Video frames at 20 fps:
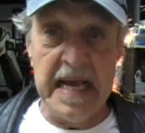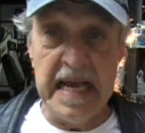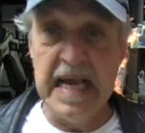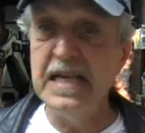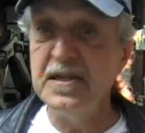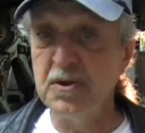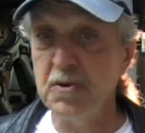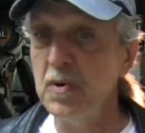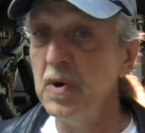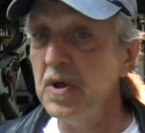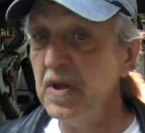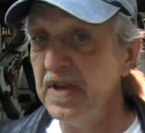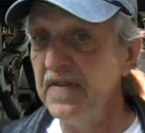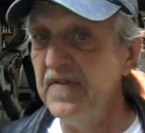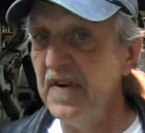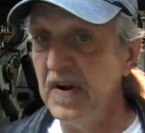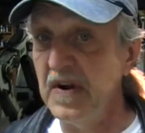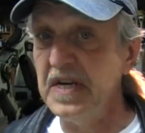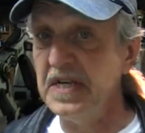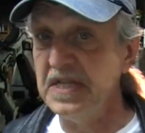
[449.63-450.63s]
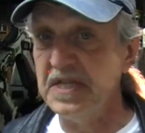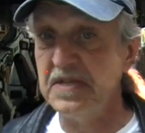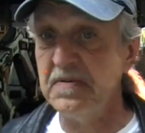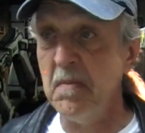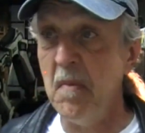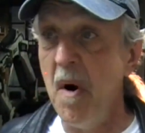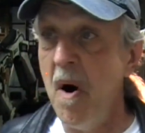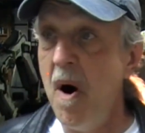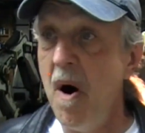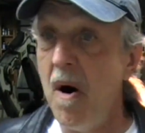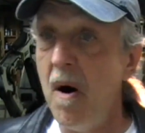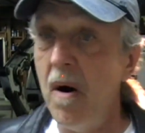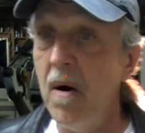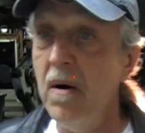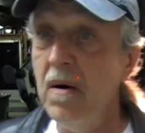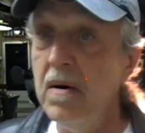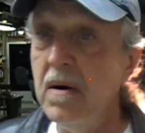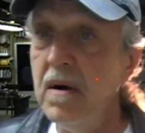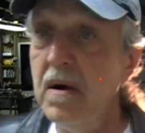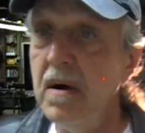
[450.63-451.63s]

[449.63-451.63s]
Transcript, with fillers: It's really very small,